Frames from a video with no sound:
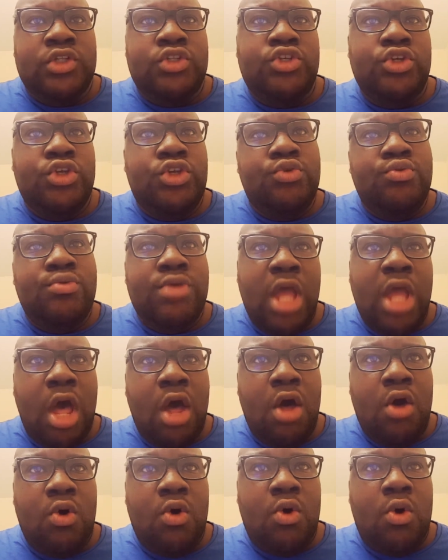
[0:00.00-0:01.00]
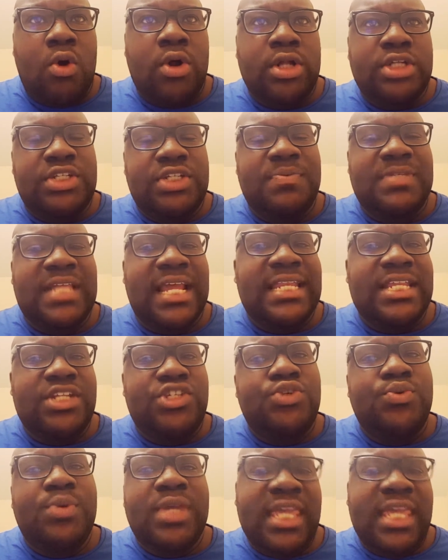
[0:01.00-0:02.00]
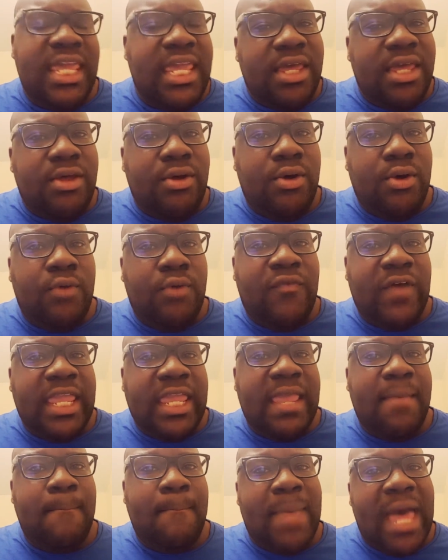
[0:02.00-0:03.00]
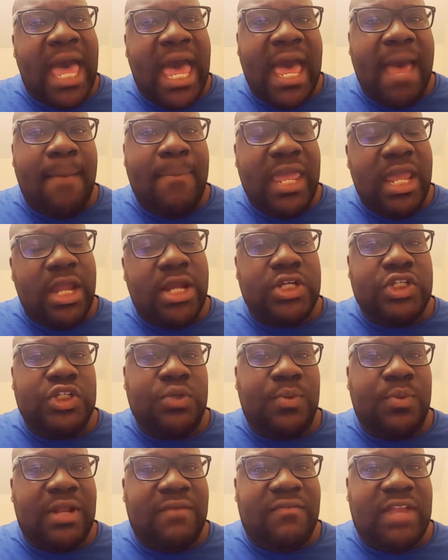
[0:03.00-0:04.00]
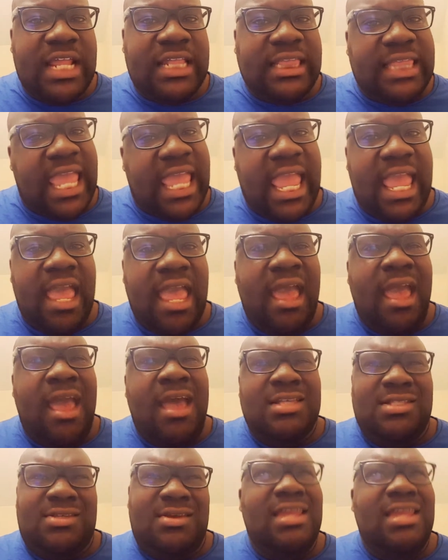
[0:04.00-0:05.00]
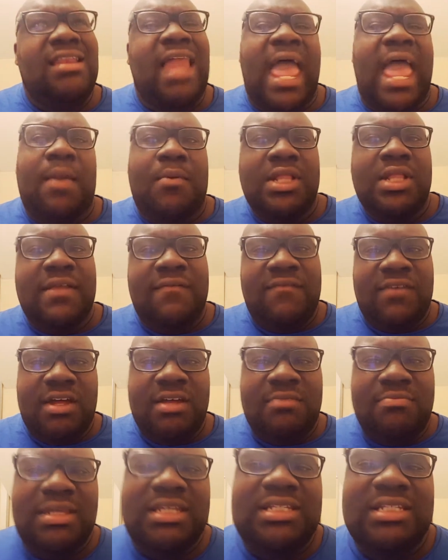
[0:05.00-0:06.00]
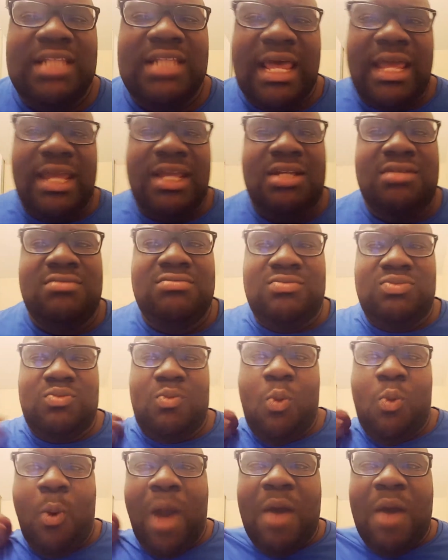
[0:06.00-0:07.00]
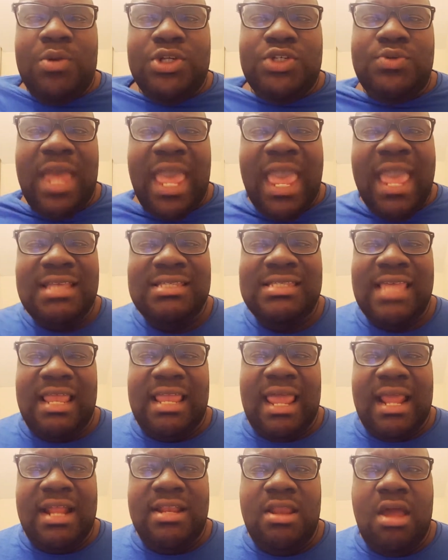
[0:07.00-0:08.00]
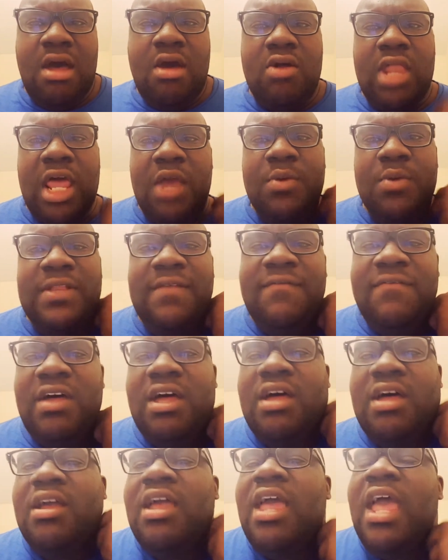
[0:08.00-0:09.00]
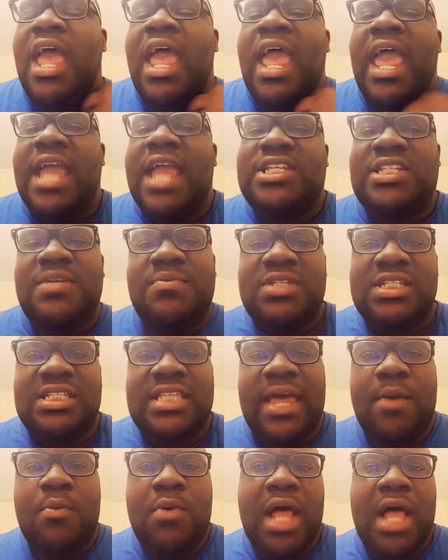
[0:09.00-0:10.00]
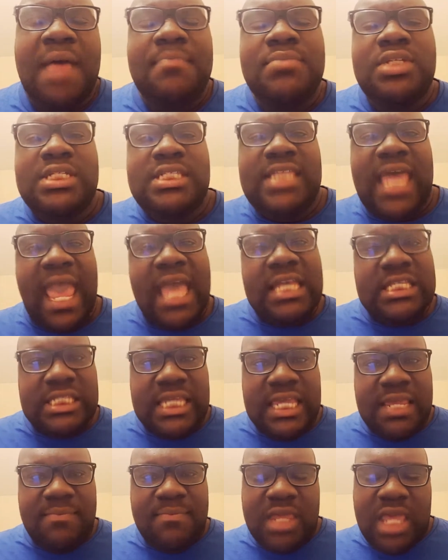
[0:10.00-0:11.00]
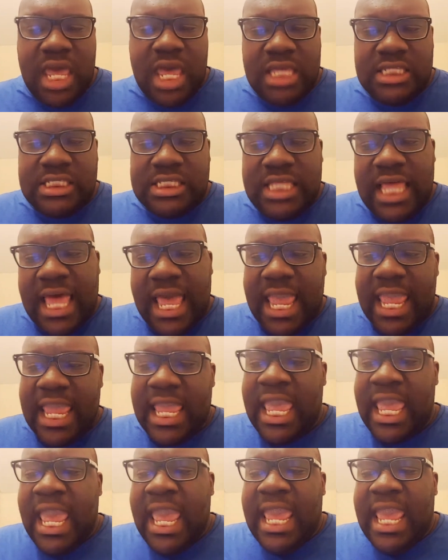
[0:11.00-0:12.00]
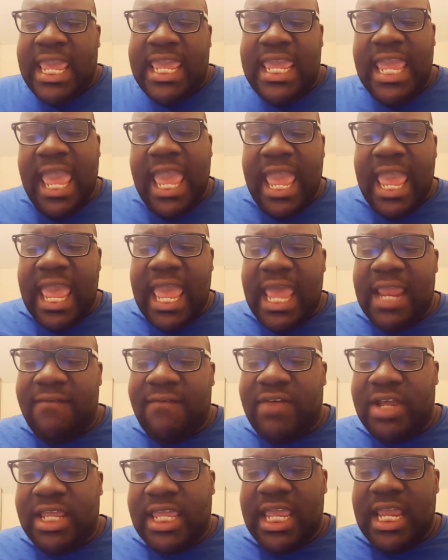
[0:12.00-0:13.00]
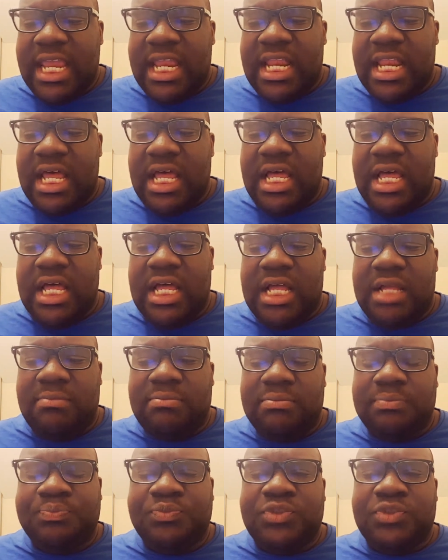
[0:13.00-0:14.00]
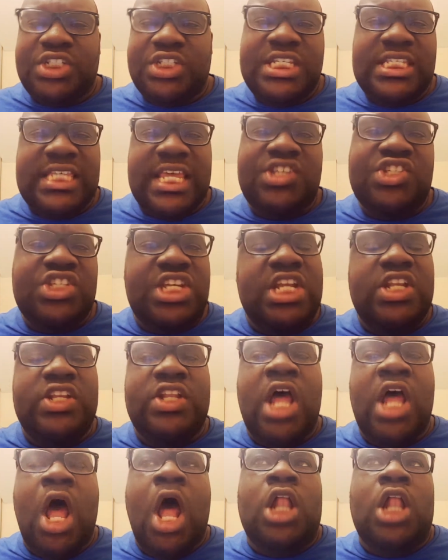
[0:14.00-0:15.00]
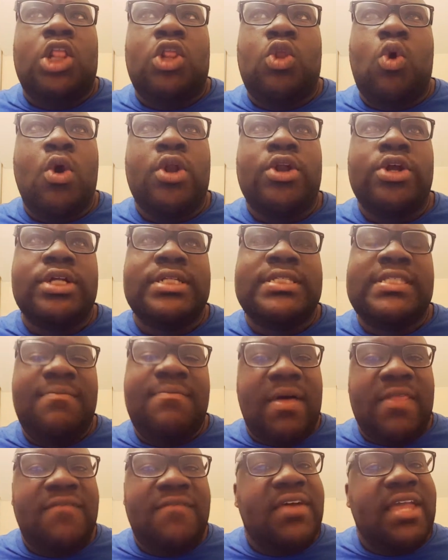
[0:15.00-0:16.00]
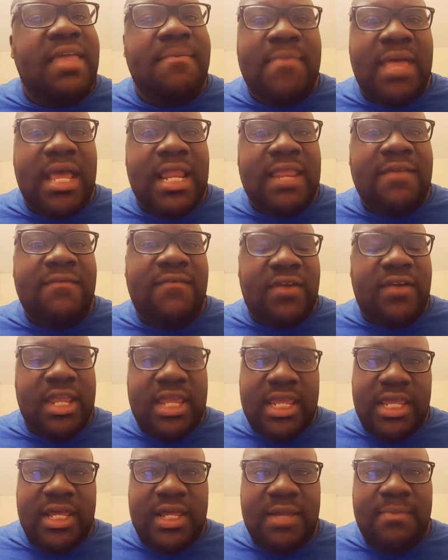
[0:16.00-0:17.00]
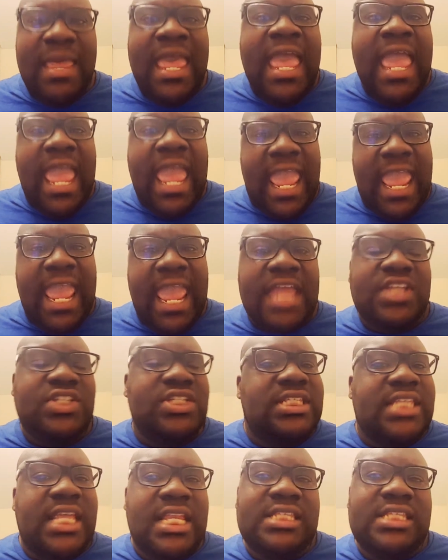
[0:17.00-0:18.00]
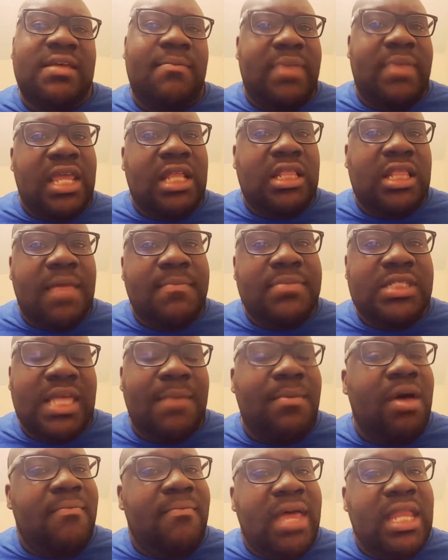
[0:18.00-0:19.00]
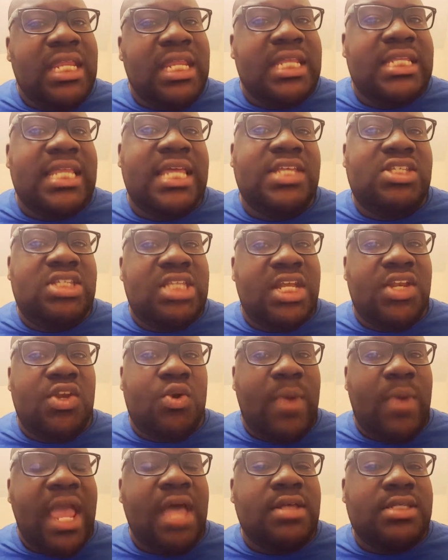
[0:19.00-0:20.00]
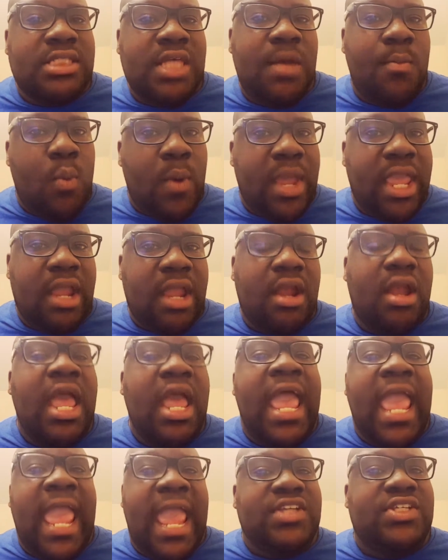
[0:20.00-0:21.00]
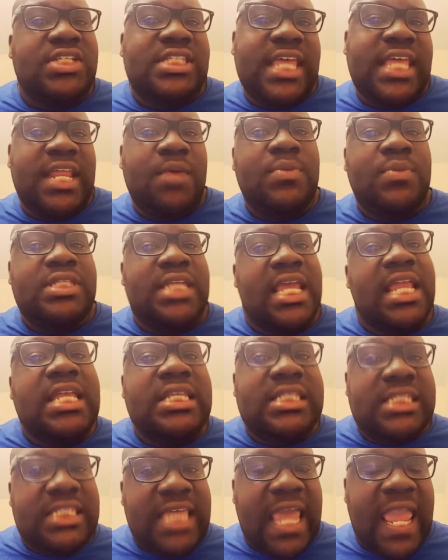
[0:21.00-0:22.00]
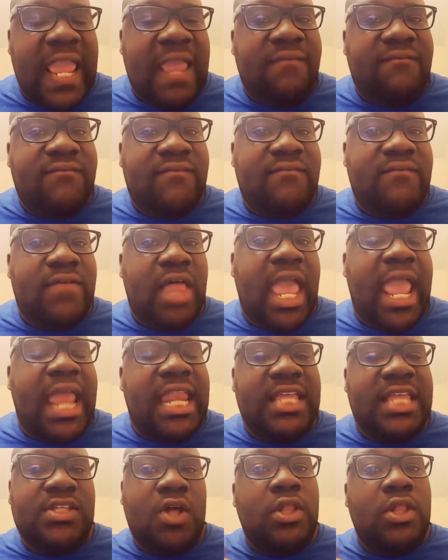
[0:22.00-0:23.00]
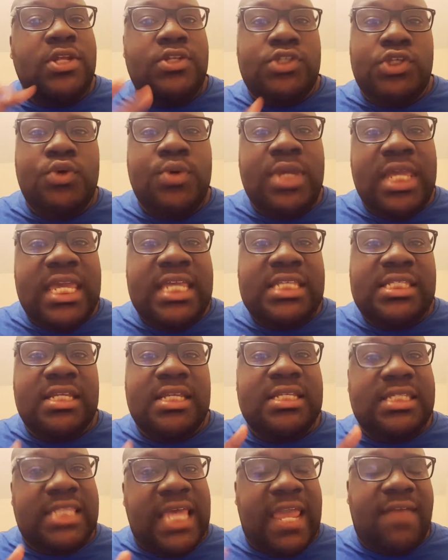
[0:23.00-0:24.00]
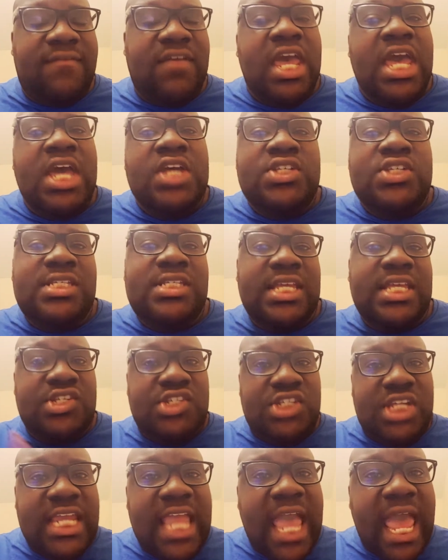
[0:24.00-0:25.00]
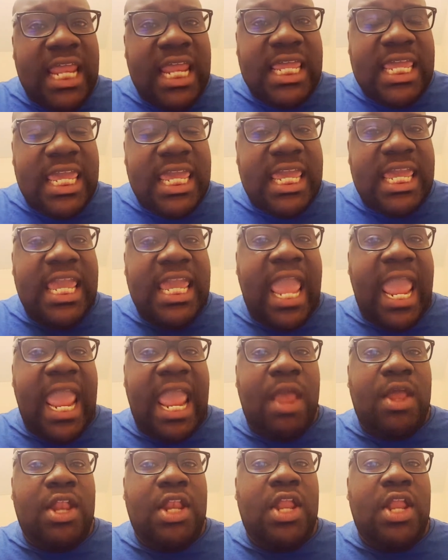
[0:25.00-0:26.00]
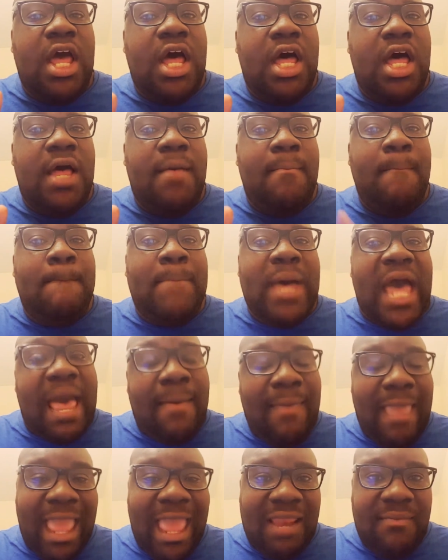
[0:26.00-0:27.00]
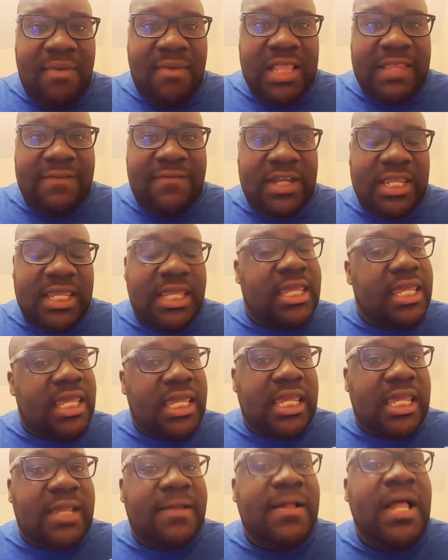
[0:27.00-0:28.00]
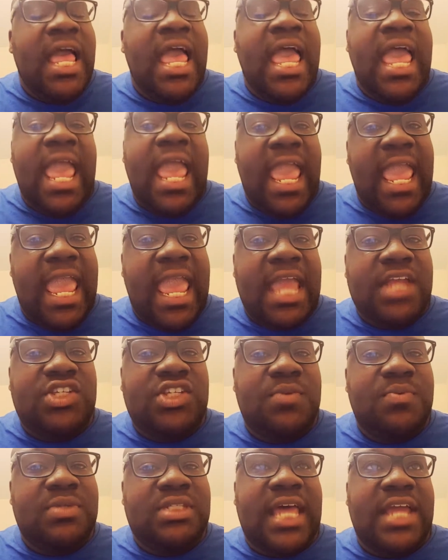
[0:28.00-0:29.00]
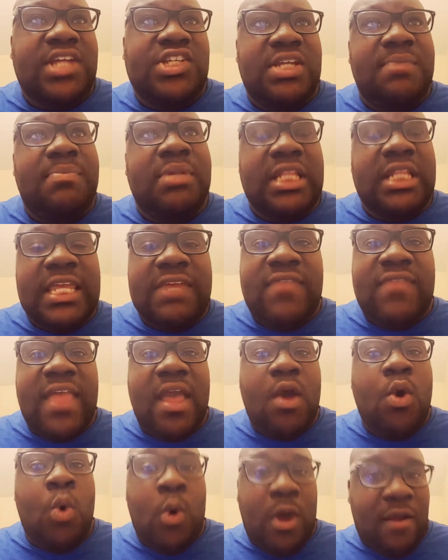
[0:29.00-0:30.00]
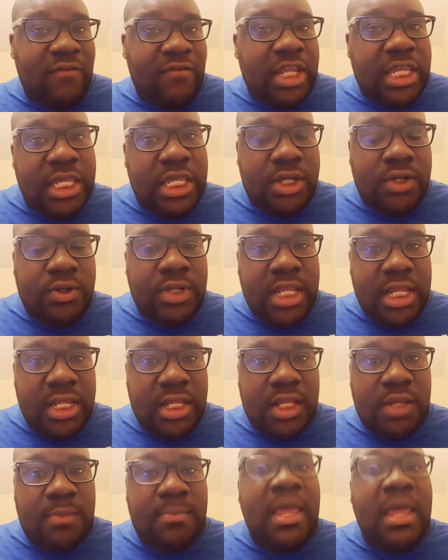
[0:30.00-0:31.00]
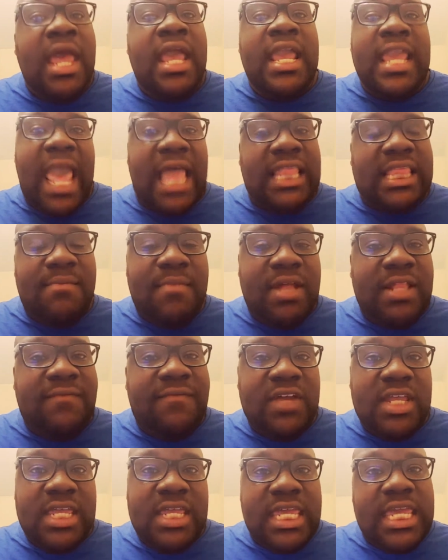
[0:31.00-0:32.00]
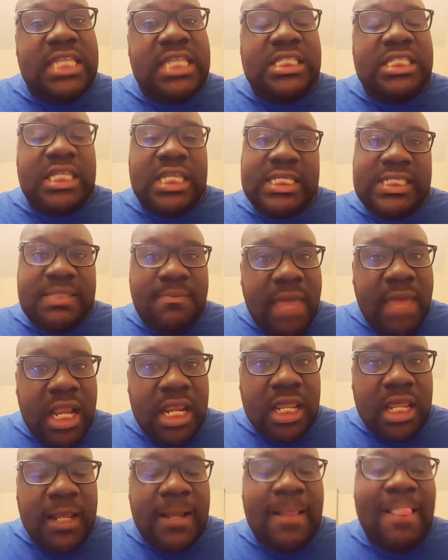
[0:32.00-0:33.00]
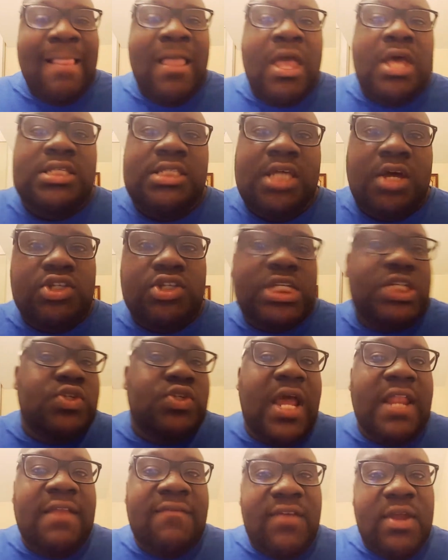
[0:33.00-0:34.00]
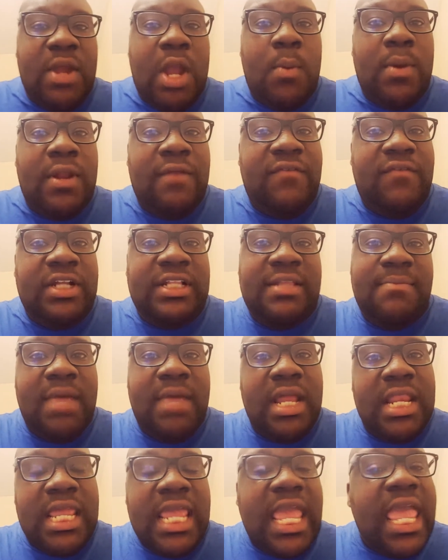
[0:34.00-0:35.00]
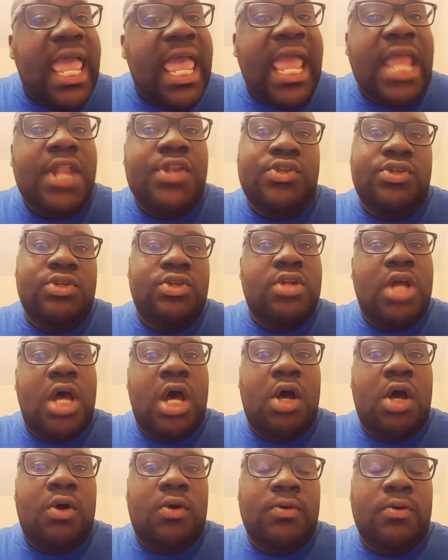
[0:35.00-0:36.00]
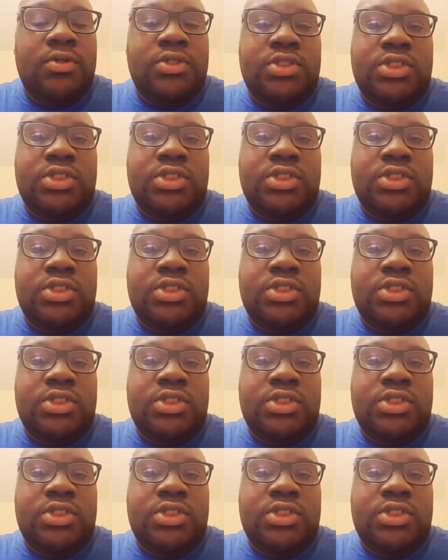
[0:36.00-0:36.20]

do you know, or she was like, did you kill fucking Bob Parrish or whatever like that? So he like, what the fuck, bitch, like why would you ask that? Like, no, like what the fuck? And she was just like, well, I'm just asking because like he had fucking she said she laundered some motherfucking money for him, and she said it's a big lump sum of money that's sitting around somewhere, and she said it was in a safe, and it's only 2 keys to the safe. She said she got a key, and Bob had a motherfucking key. And she was like, she believed that whoever killed him got the motherfucking key to this money. So she trying to figure out where the fuck the money at, and you know,